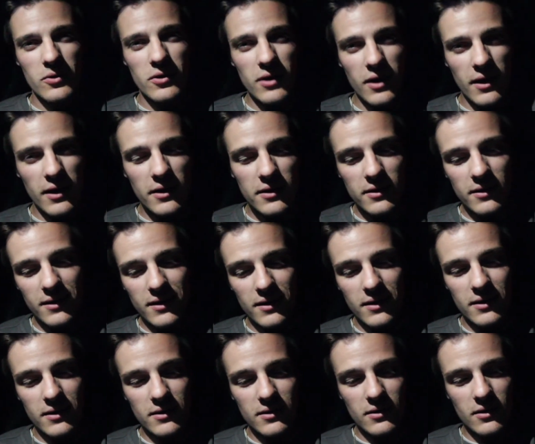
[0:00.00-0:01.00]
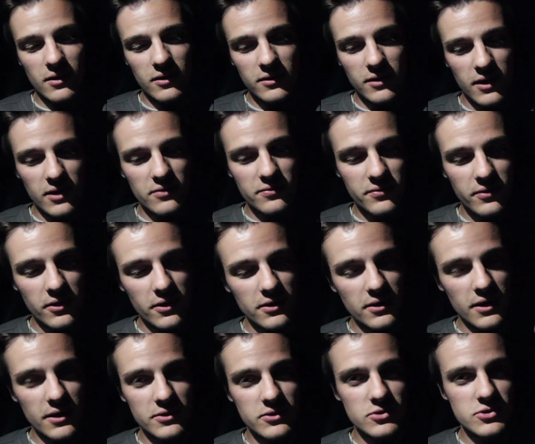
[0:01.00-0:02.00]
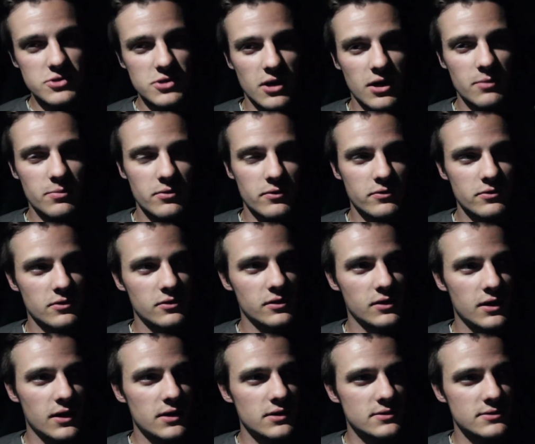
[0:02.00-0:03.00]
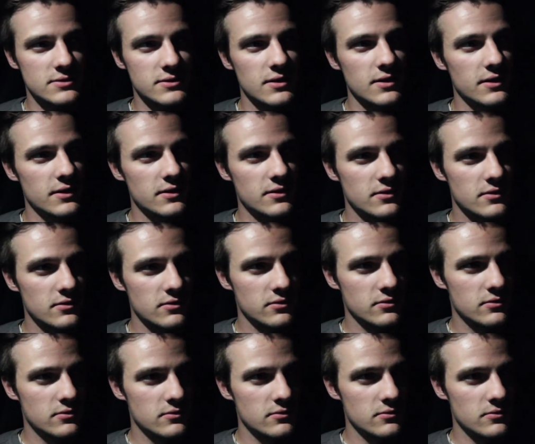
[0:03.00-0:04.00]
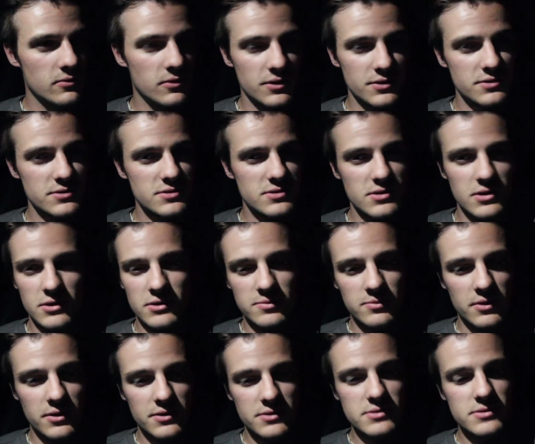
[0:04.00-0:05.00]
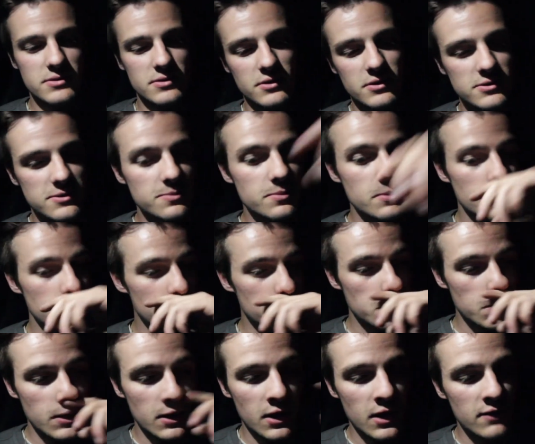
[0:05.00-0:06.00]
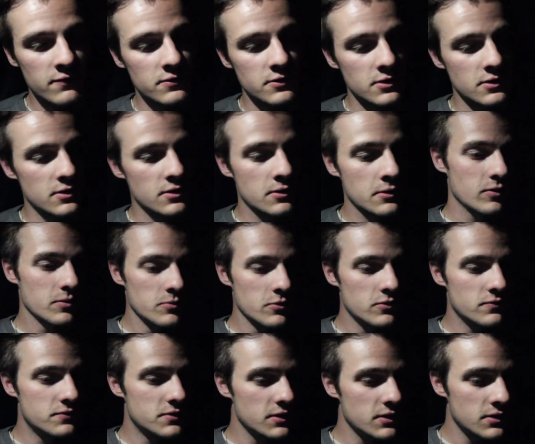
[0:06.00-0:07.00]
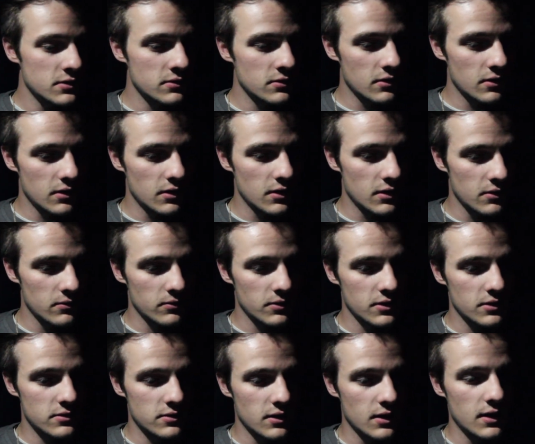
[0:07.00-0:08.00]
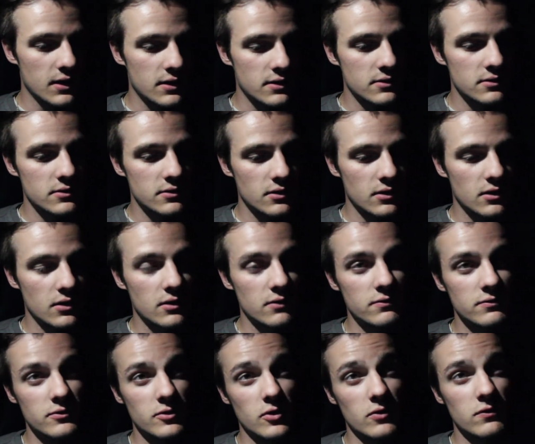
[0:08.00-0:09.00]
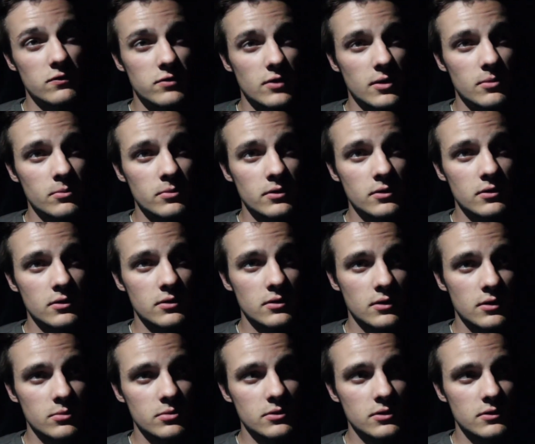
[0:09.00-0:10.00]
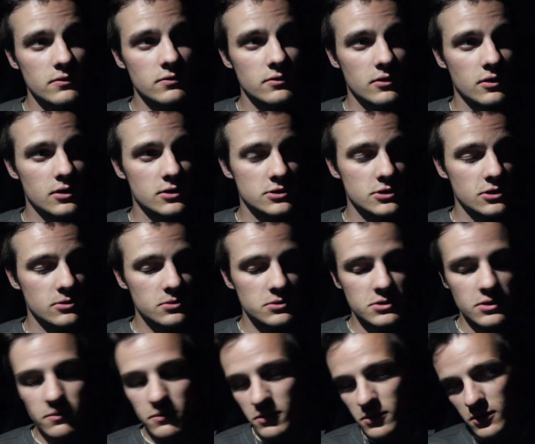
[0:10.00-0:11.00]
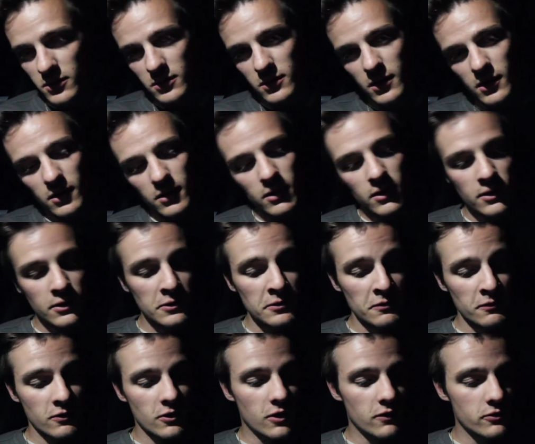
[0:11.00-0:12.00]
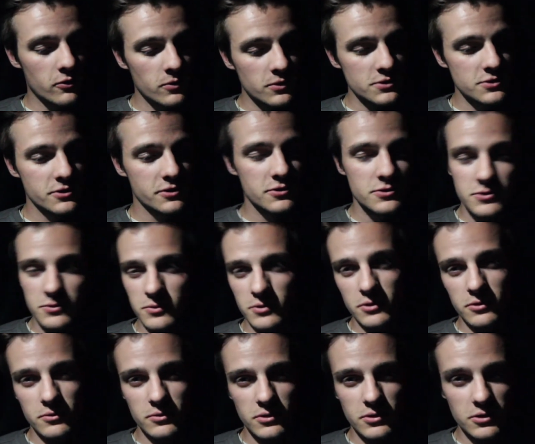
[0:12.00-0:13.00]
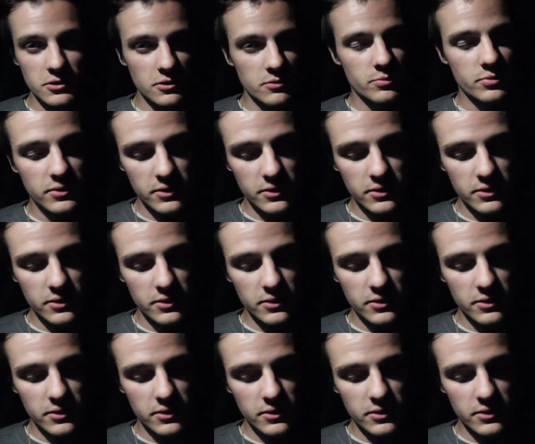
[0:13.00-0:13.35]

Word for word: We had a, a lot of fun at the shop over the last, like, what six months it's it's been half a year we moved in uh, right at the end of November I believe or October something like that over winter was a really really good